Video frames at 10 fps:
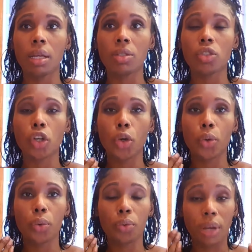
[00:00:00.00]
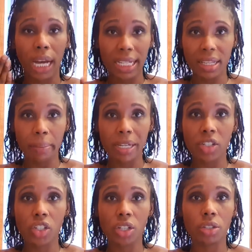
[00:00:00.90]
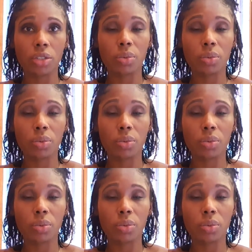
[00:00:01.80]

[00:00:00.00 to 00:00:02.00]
So as I mentioned,